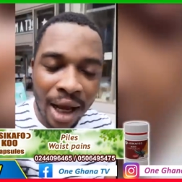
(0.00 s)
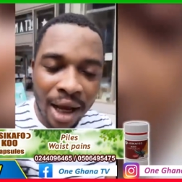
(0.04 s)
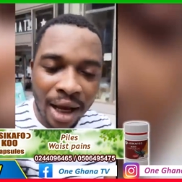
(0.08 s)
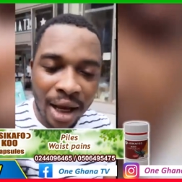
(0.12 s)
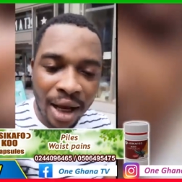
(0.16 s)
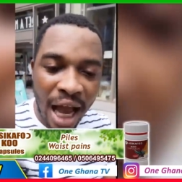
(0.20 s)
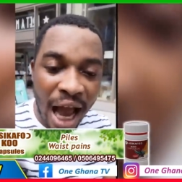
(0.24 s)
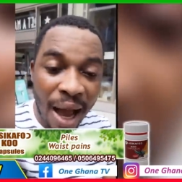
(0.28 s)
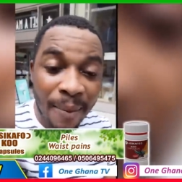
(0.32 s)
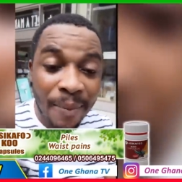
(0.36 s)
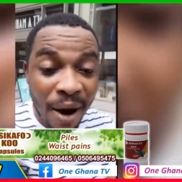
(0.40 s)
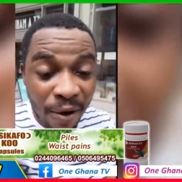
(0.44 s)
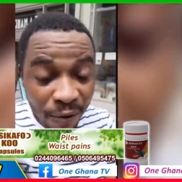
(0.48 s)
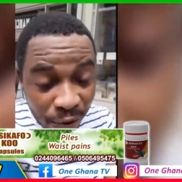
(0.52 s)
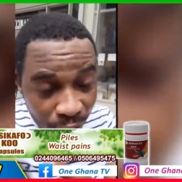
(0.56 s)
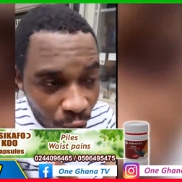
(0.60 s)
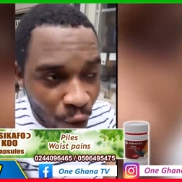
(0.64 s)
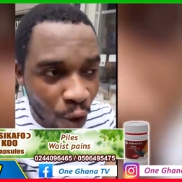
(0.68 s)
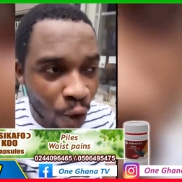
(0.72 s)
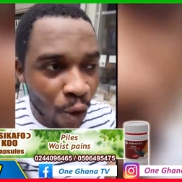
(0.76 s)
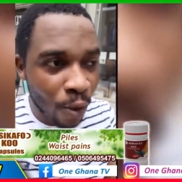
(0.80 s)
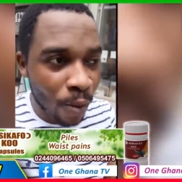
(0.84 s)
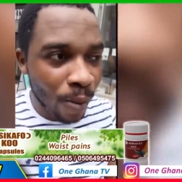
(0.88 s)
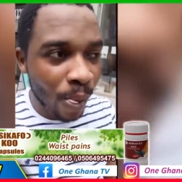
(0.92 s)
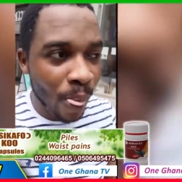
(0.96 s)
I
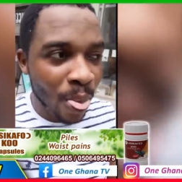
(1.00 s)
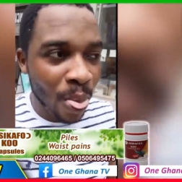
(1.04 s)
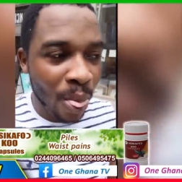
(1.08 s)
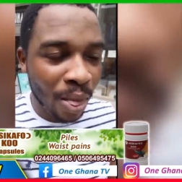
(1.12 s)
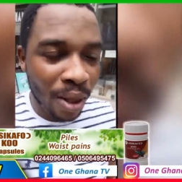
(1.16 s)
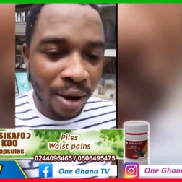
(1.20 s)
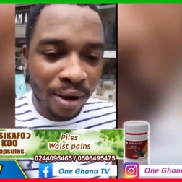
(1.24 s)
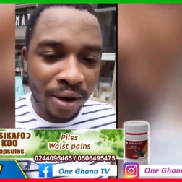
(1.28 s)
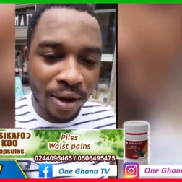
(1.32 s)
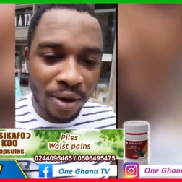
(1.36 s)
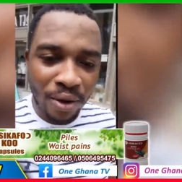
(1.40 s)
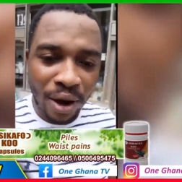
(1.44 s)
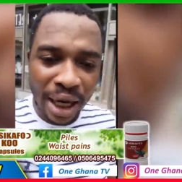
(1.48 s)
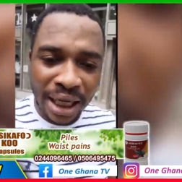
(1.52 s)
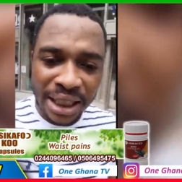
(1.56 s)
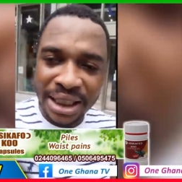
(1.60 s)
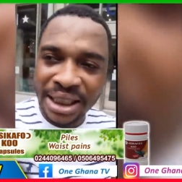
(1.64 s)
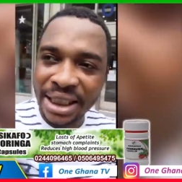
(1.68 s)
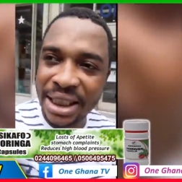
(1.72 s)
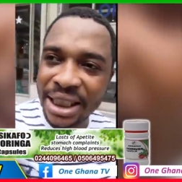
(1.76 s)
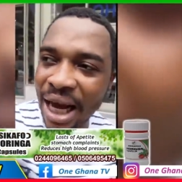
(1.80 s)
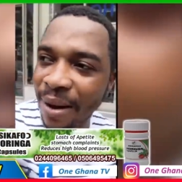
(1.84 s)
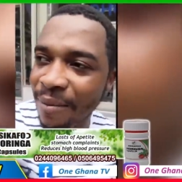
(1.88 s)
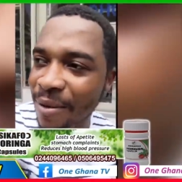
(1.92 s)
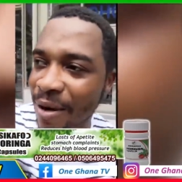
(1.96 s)
befuno.
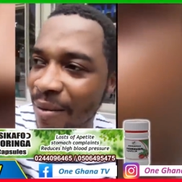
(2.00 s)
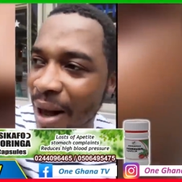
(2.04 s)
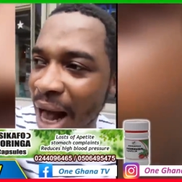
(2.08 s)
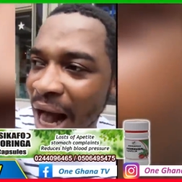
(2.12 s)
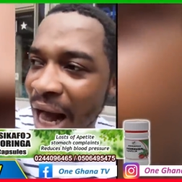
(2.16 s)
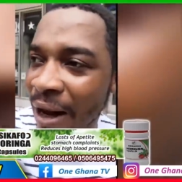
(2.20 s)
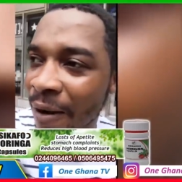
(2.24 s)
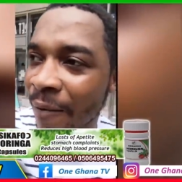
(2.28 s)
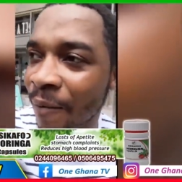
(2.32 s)
Basia biba.